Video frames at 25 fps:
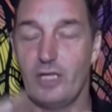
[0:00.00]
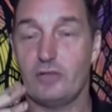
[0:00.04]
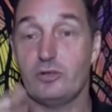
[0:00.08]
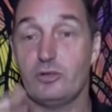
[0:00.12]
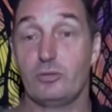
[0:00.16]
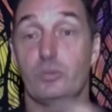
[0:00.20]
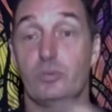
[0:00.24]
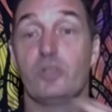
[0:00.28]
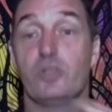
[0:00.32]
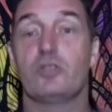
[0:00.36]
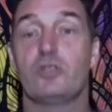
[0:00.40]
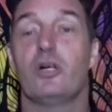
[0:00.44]

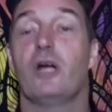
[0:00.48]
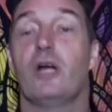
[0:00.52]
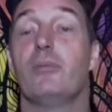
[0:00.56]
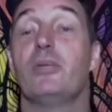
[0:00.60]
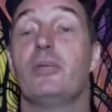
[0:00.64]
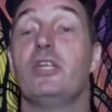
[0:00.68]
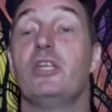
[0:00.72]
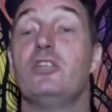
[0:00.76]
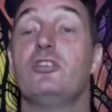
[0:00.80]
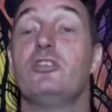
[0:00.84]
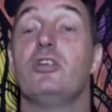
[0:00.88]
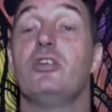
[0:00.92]
as with
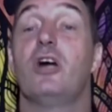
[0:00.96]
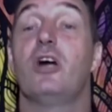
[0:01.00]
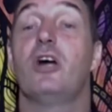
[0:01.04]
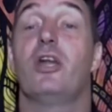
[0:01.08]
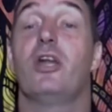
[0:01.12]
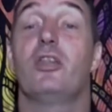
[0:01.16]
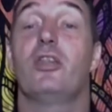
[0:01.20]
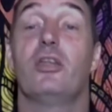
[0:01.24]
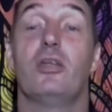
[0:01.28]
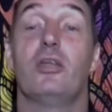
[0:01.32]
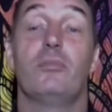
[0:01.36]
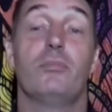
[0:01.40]
diabetes,
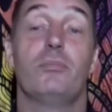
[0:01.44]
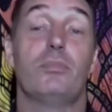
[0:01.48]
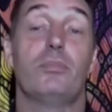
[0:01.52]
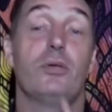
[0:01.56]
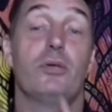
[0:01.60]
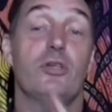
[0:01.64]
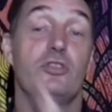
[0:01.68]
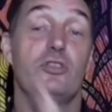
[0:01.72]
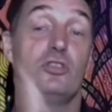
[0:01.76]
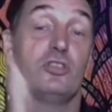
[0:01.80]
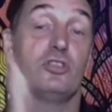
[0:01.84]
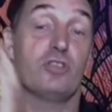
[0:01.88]
the
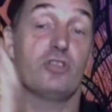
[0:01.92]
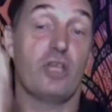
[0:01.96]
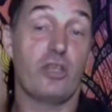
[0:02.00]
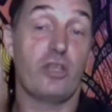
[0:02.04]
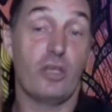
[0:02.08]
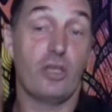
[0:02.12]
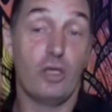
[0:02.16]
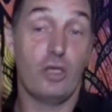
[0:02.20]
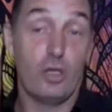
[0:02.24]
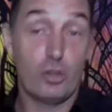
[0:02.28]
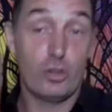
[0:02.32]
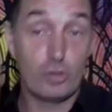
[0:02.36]
person is
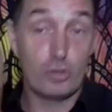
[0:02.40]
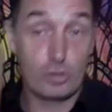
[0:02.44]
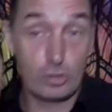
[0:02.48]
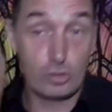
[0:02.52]
either